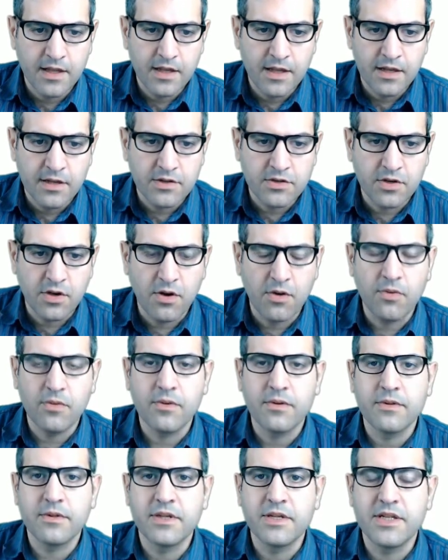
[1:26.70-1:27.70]
so
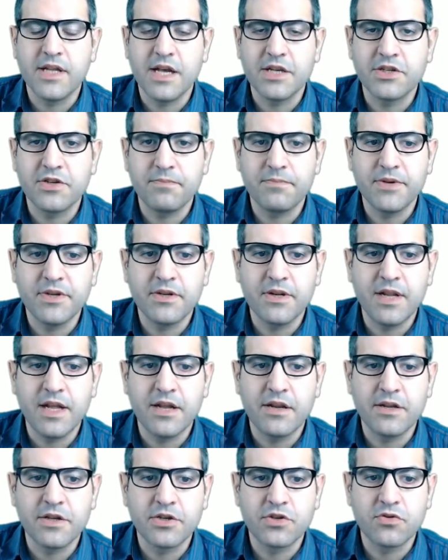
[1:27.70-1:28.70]
the DHCP relay
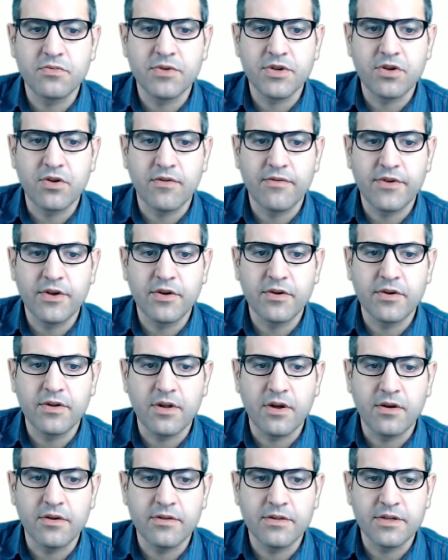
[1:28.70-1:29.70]
needs to be configured
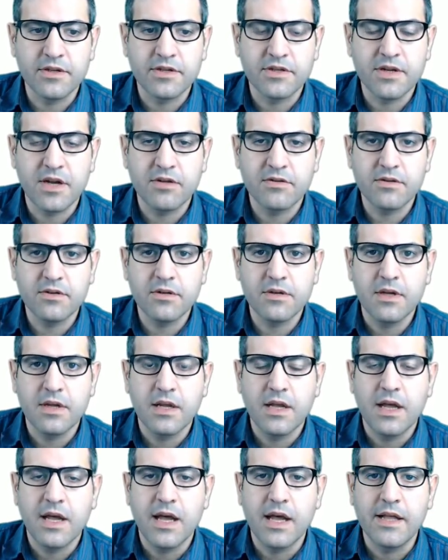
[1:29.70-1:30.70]
on this router,
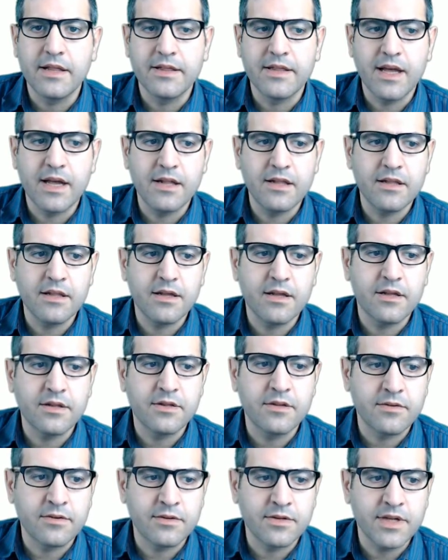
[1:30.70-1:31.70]
and then
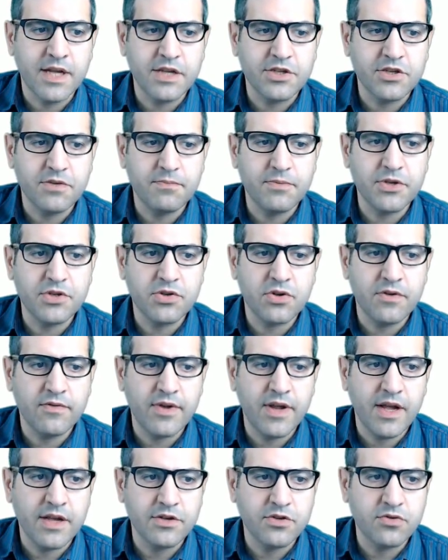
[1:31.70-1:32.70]
the DHCP server
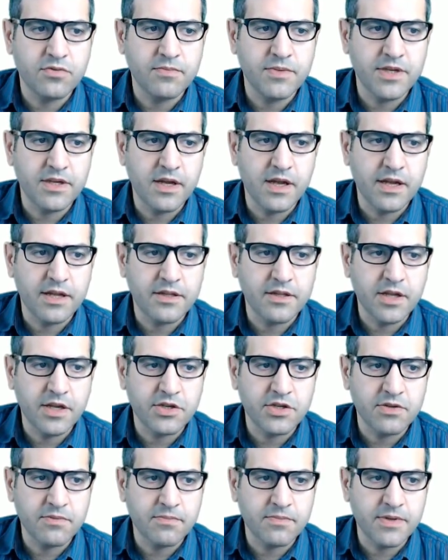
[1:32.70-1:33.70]
has to be a
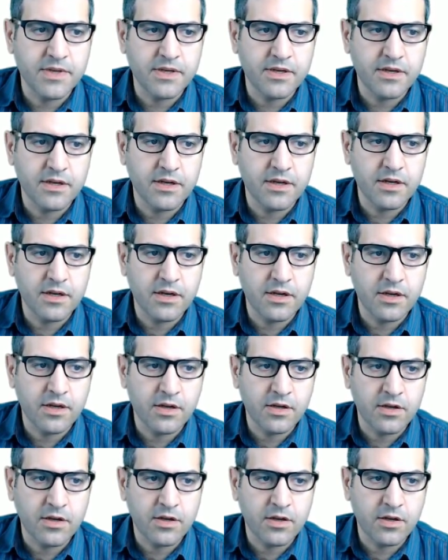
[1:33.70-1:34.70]
DHCP
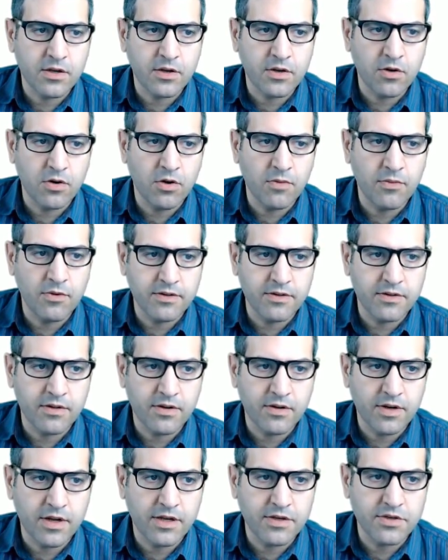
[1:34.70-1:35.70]
global.
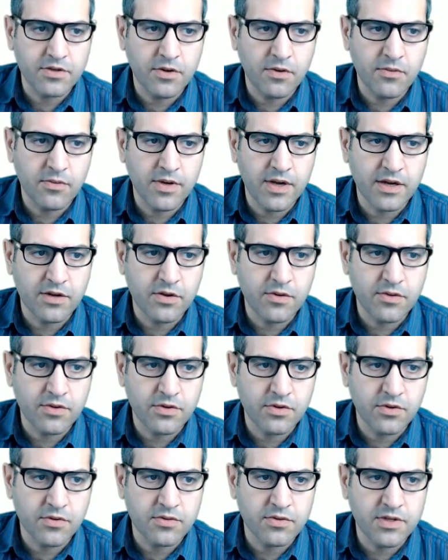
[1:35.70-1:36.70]
Okay, so we are going to
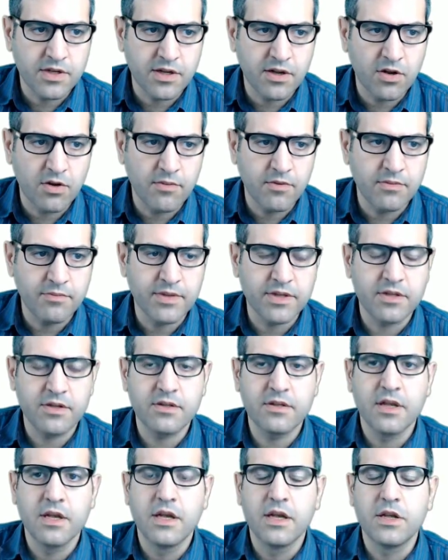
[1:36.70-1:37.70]
use the global method
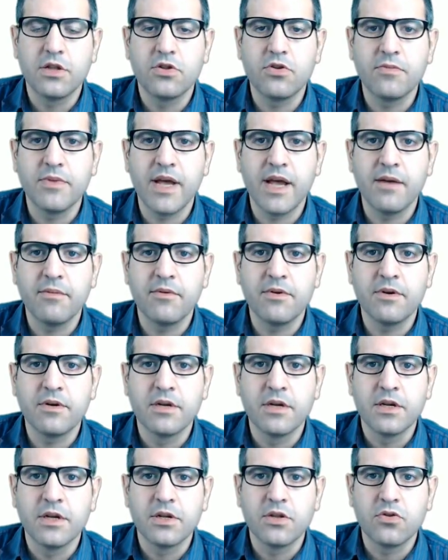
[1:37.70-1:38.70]
to be able
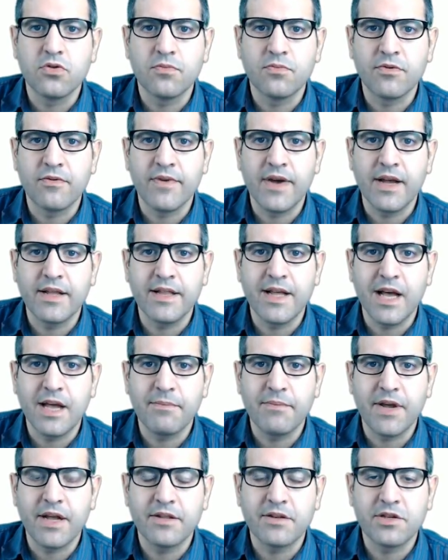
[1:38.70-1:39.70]
to provide IP
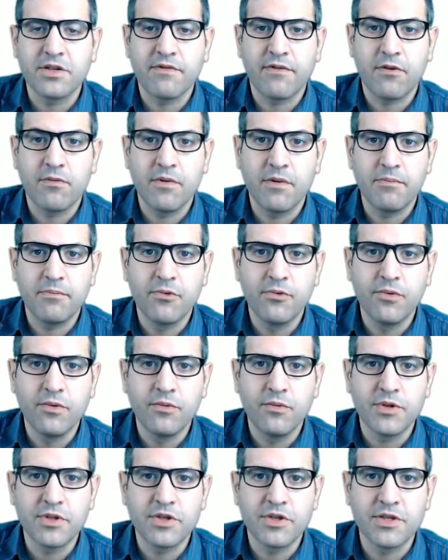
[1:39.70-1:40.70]
address from a pool
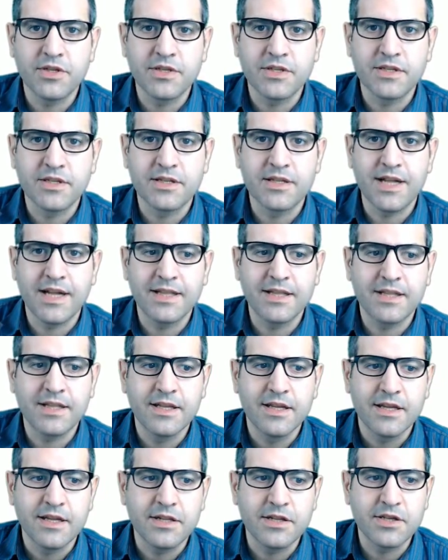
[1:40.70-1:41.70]
which is not
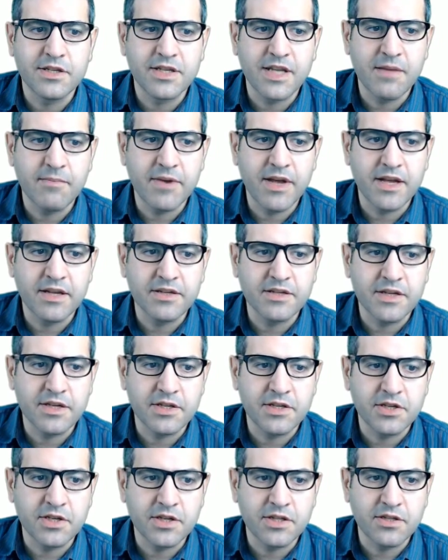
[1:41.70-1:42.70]
the same as
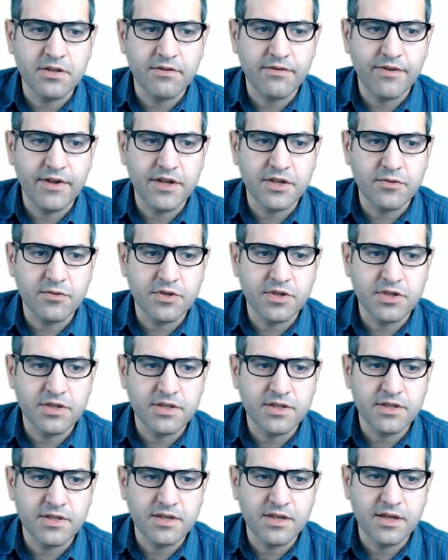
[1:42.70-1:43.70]
its interface, which
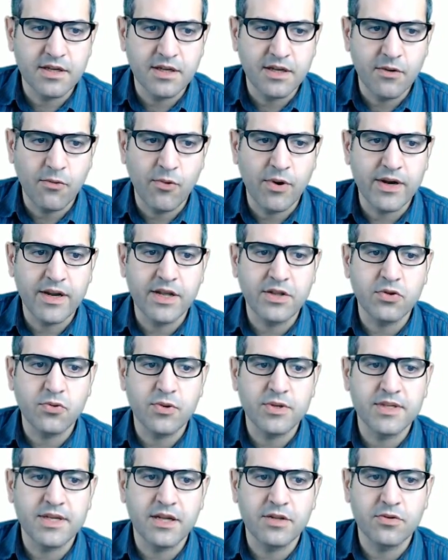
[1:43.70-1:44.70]
is
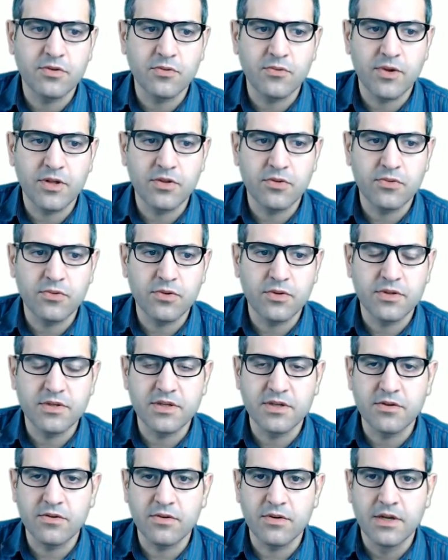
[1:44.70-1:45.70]

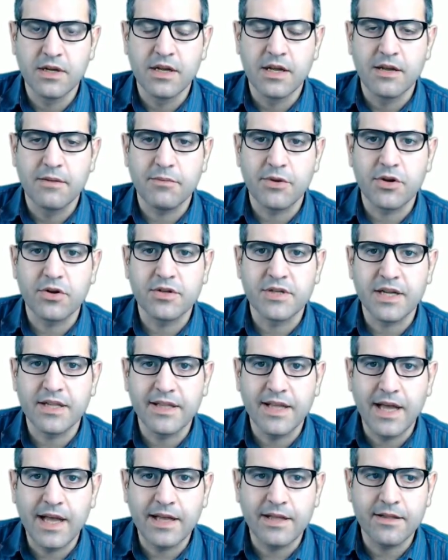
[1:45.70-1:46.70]
192.168.12.0, because at the
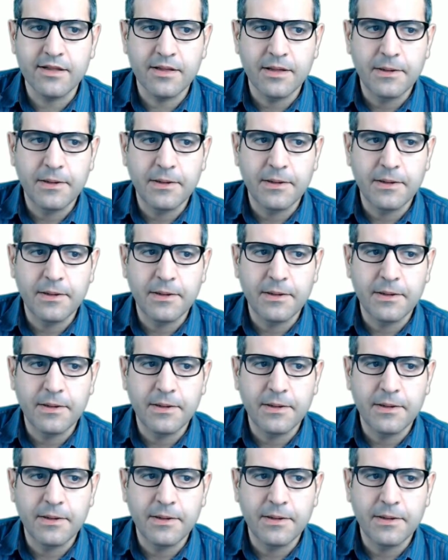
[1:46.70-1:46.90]
end